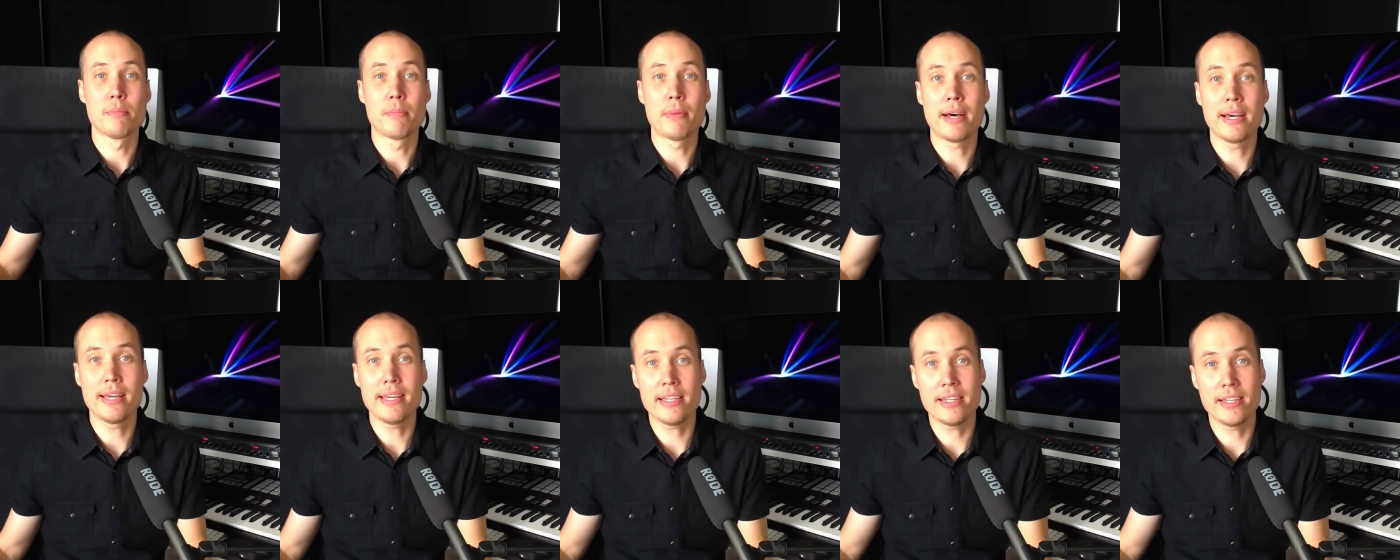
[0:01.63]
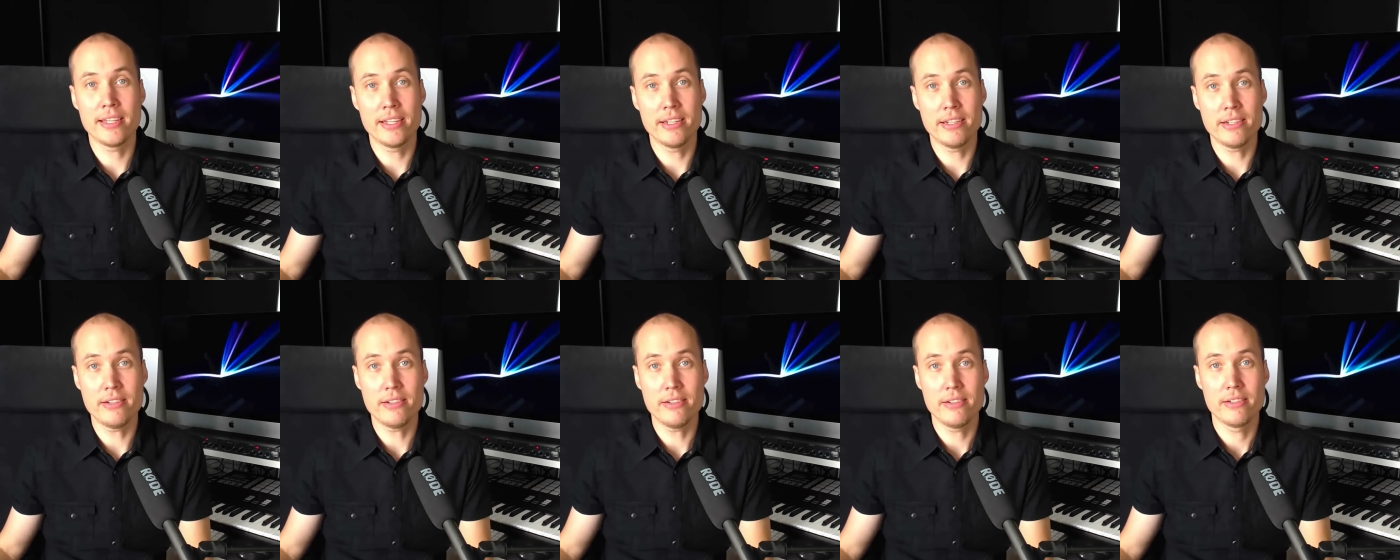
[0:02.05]
Mike
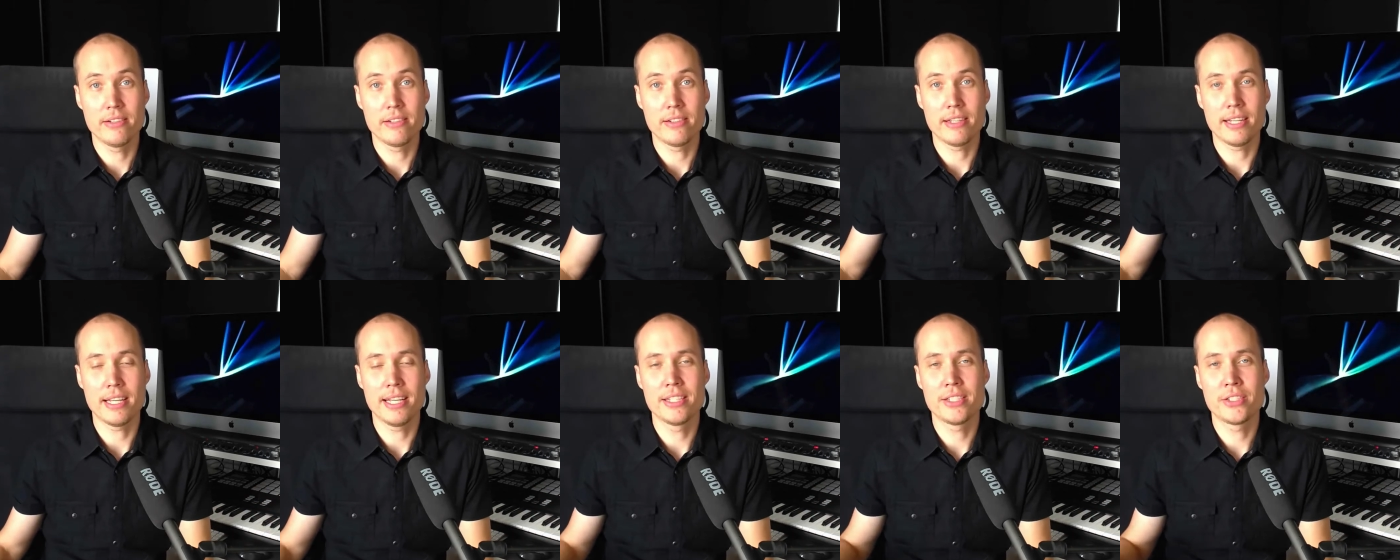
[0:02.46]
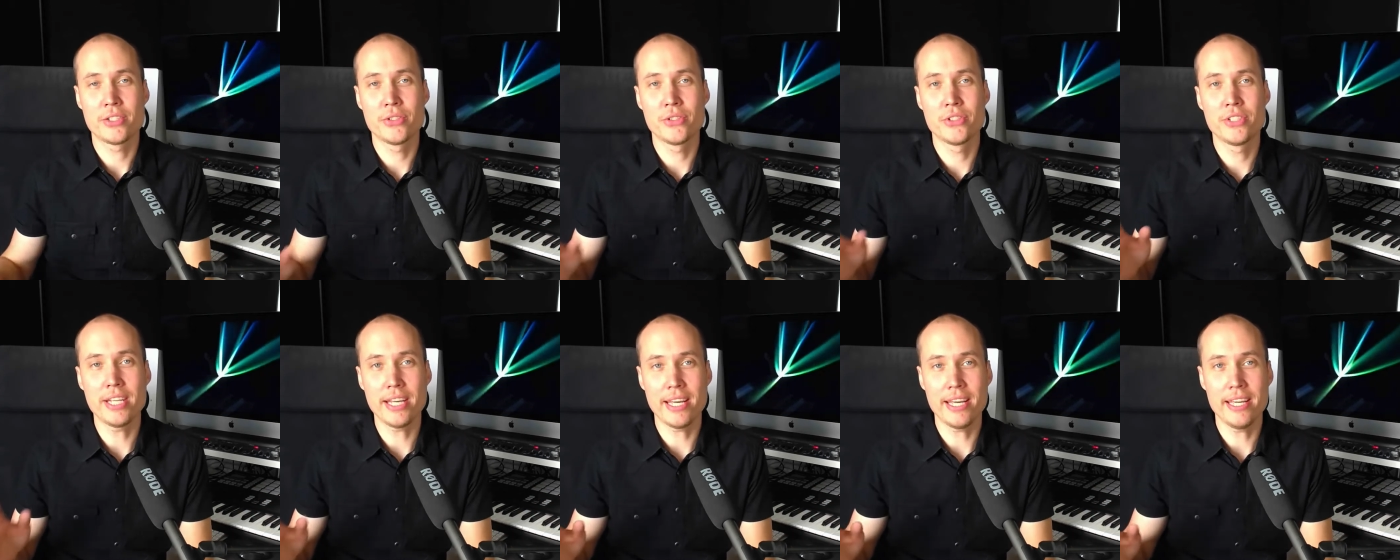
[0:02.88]
here, and
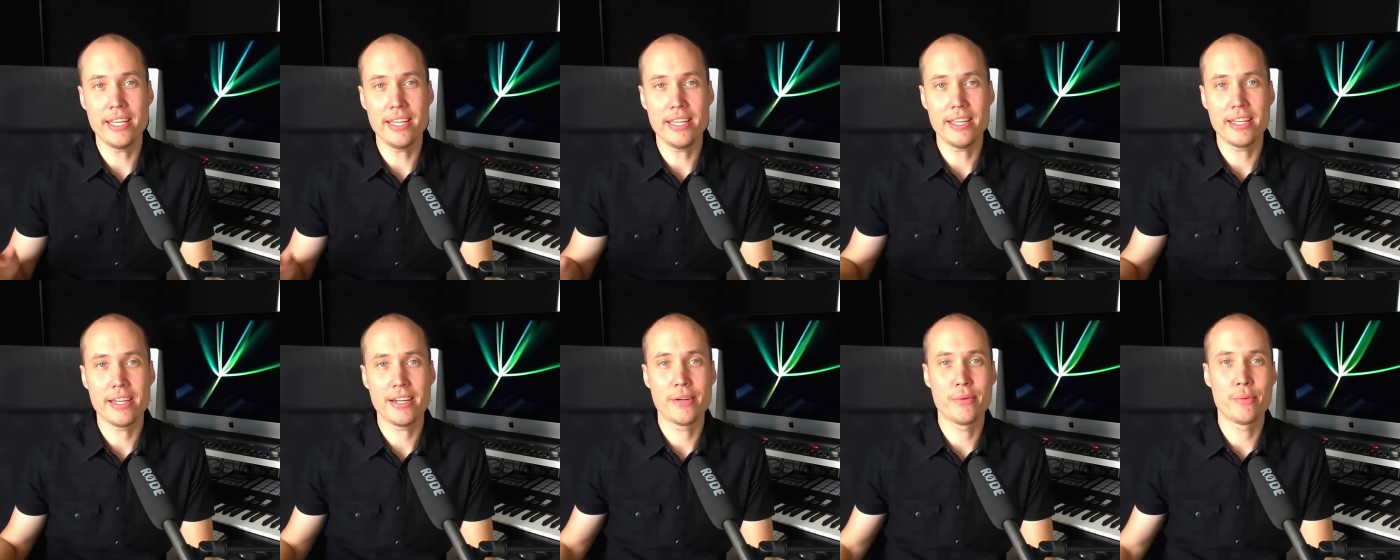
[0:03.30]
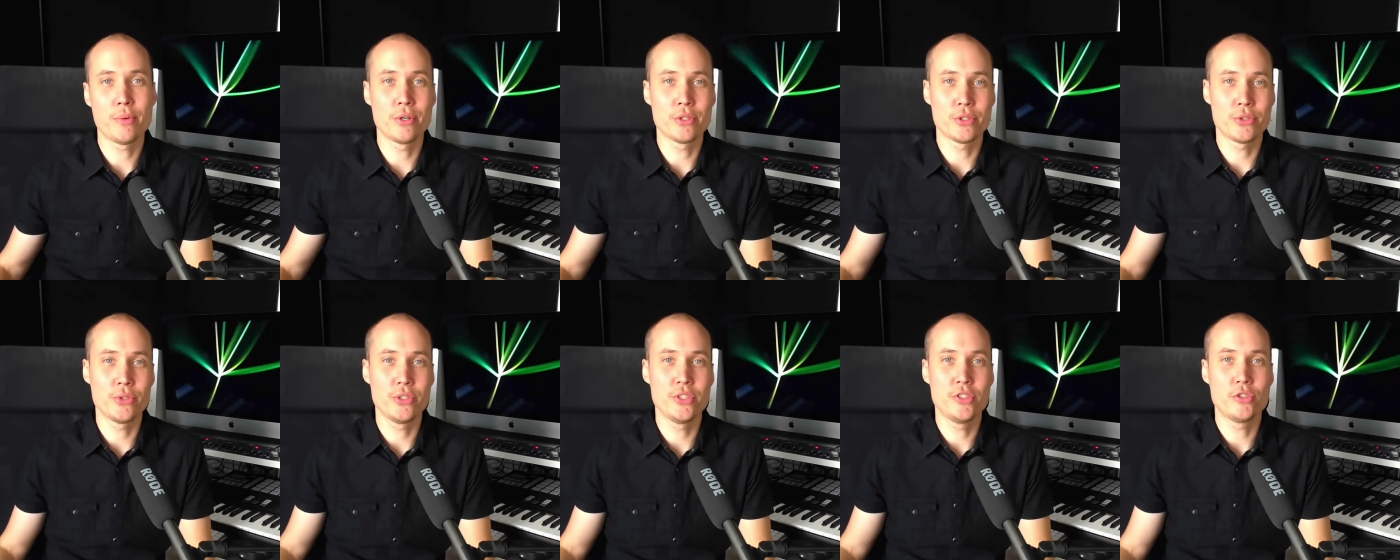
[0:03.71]
today I
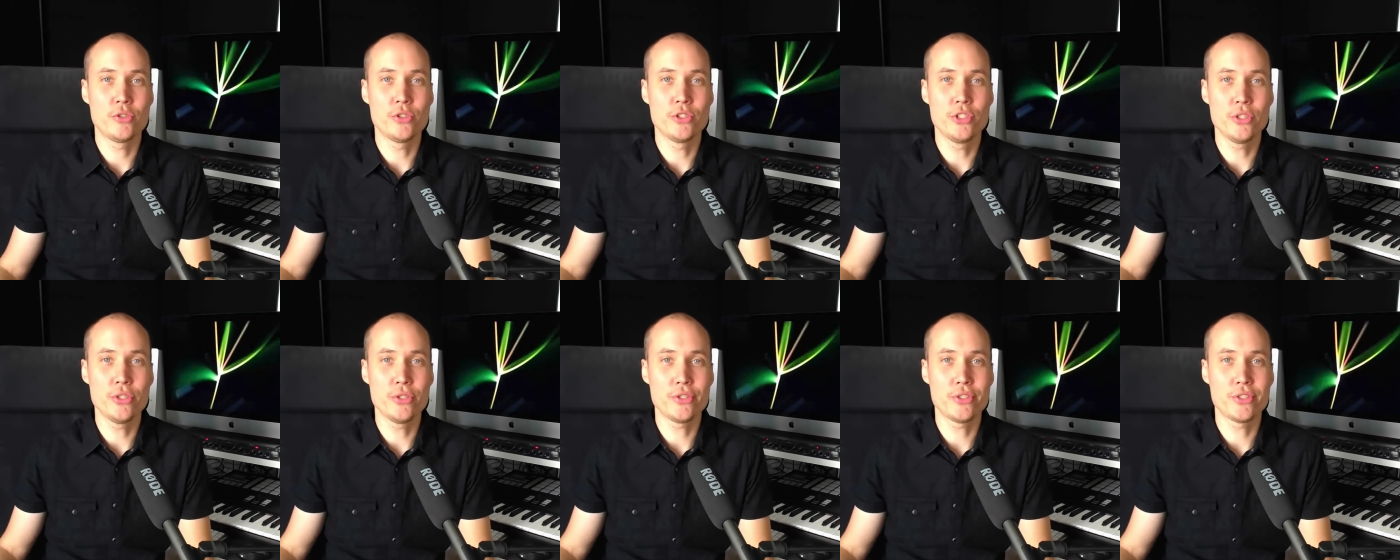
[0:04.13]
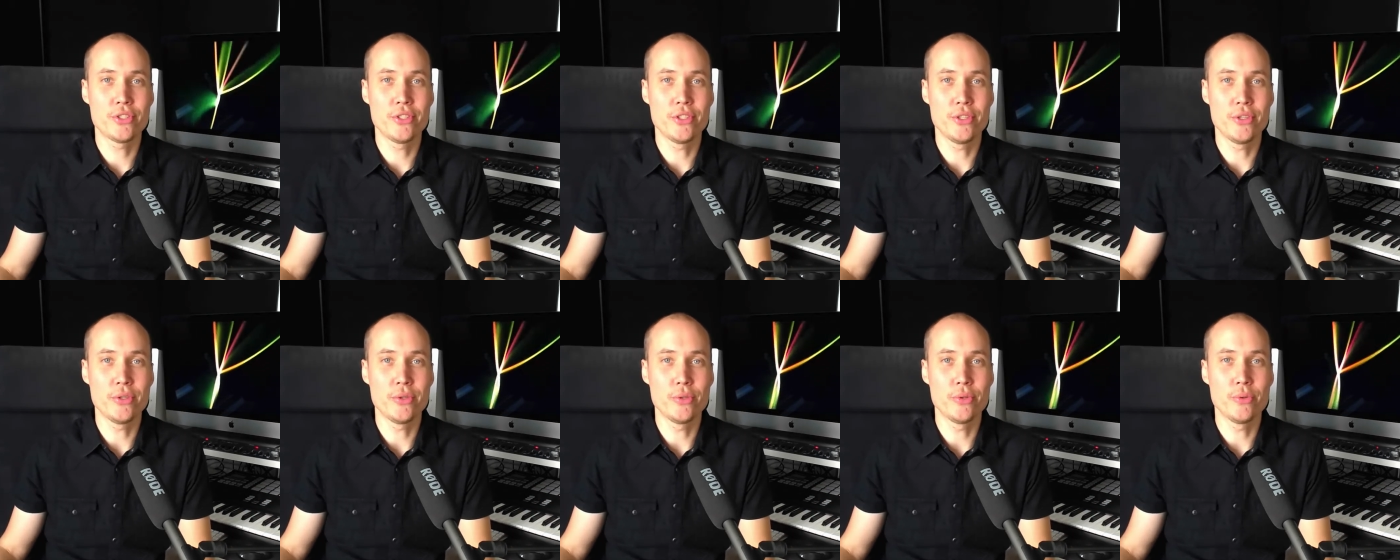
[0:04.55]
want to introduce
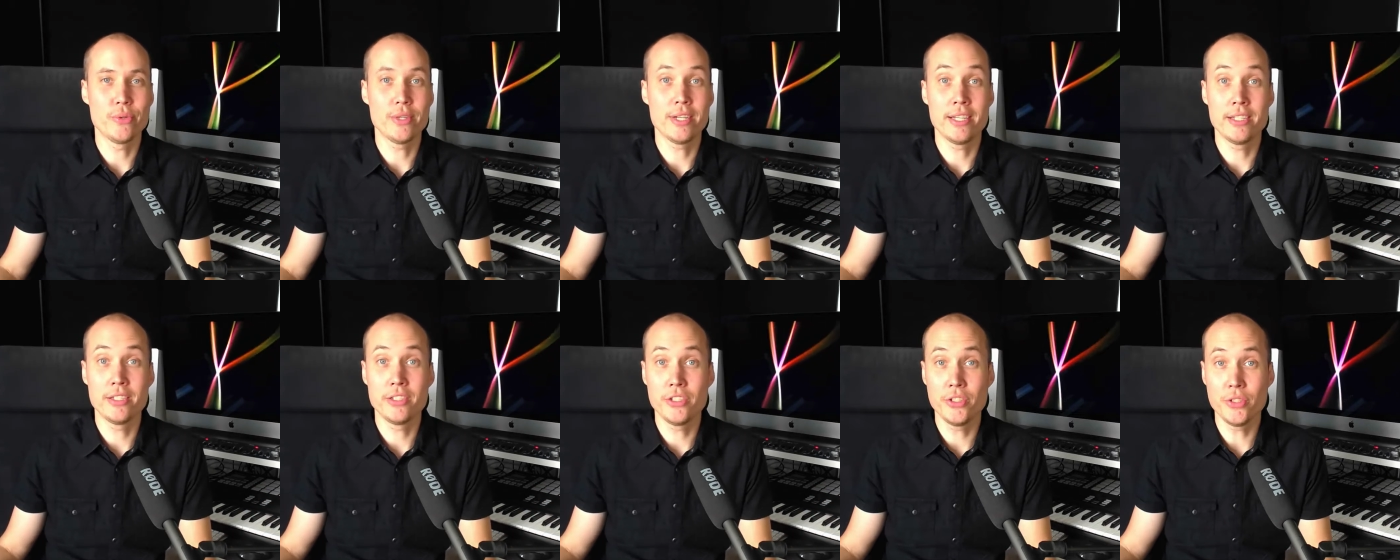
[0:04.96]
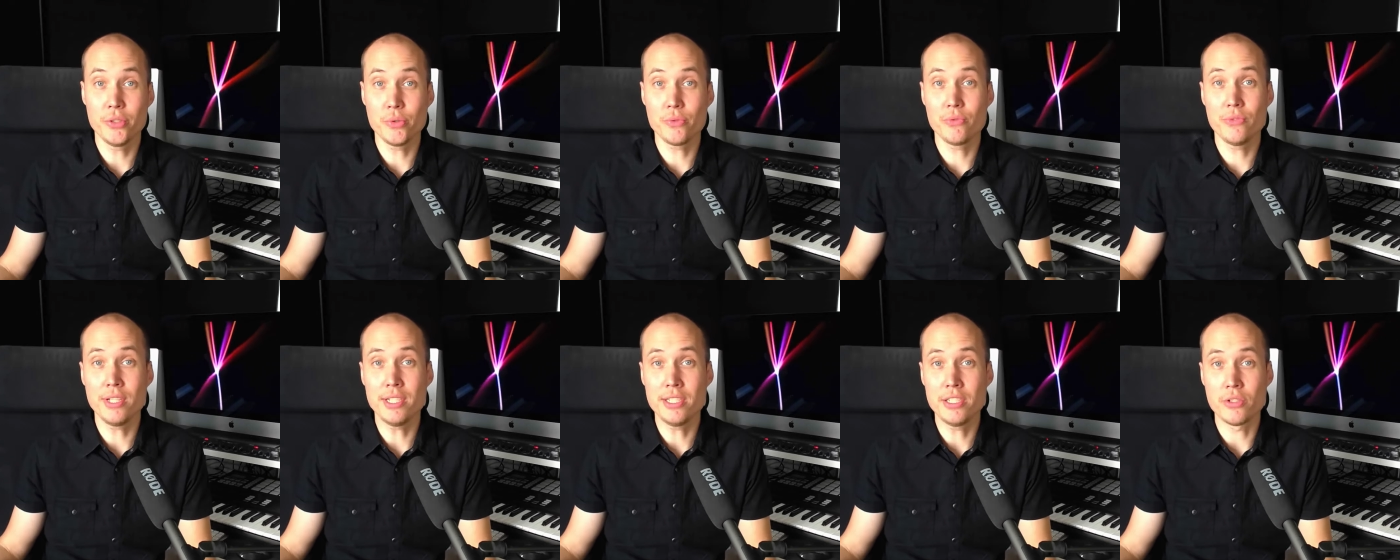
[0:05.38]
to you a
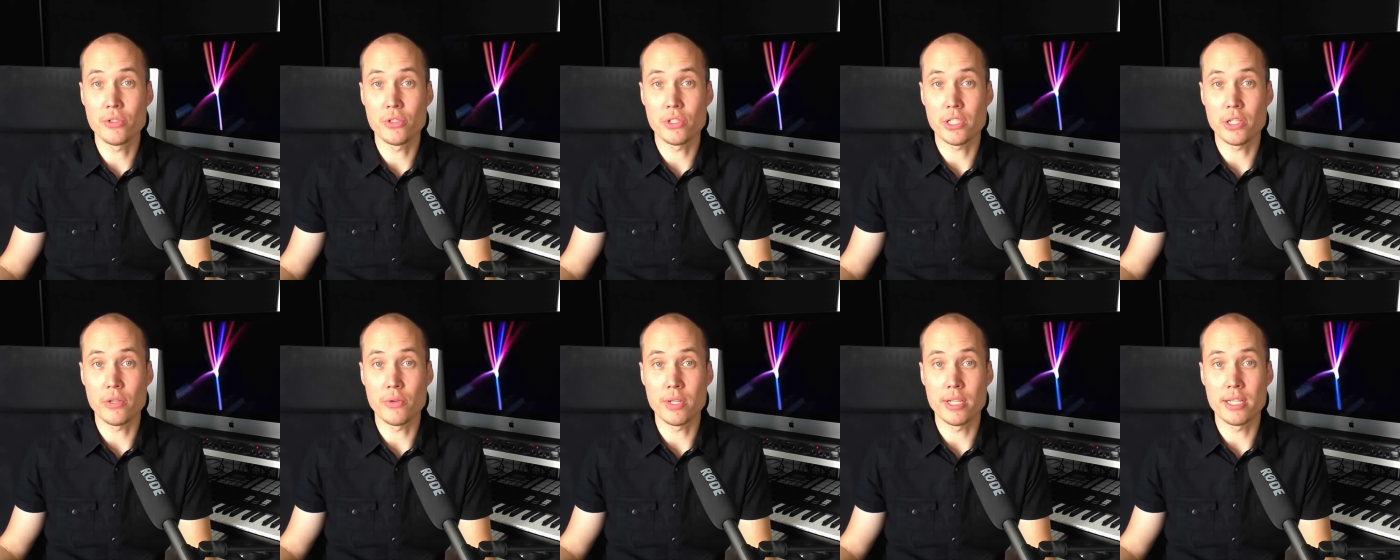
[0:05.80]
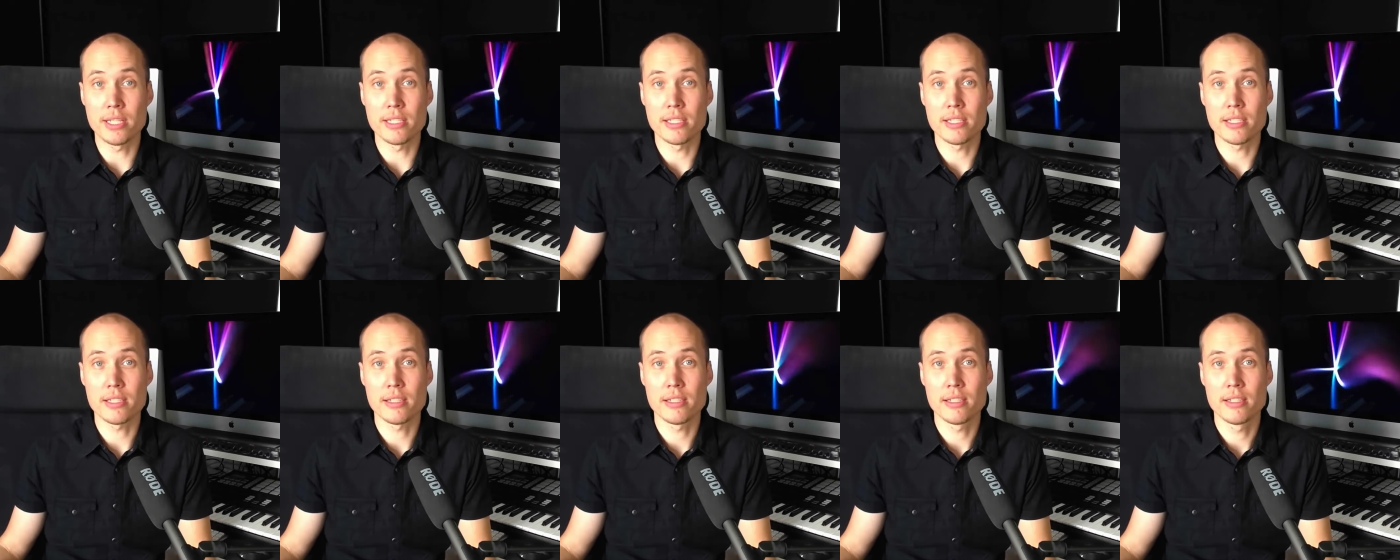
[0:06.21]
new video
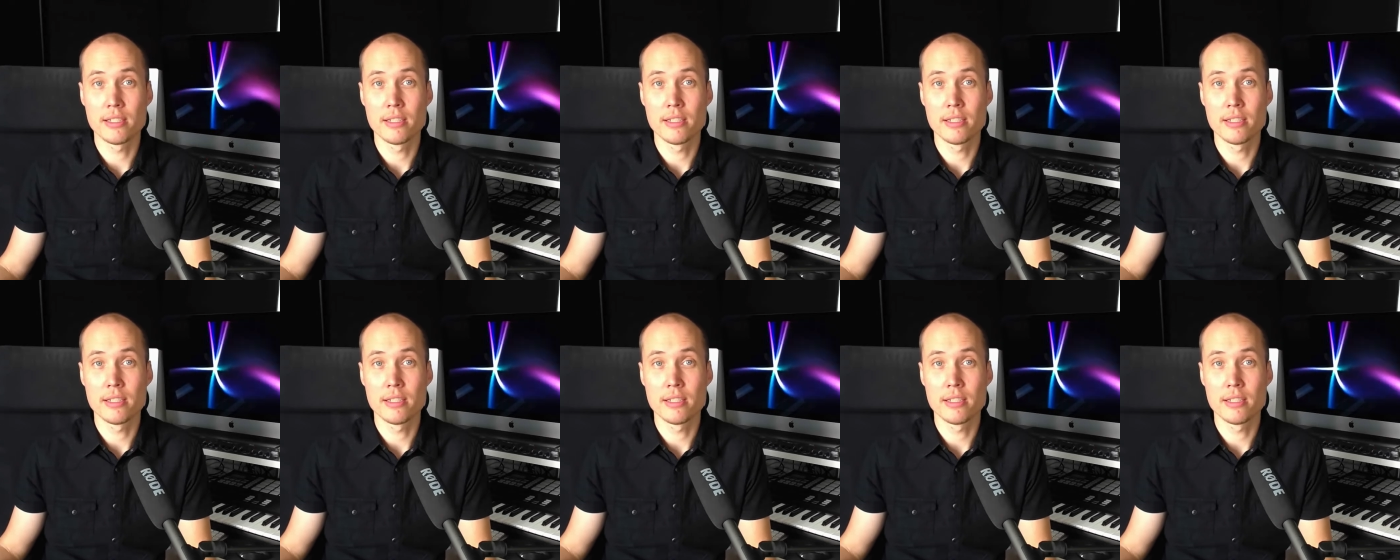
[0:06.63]
series.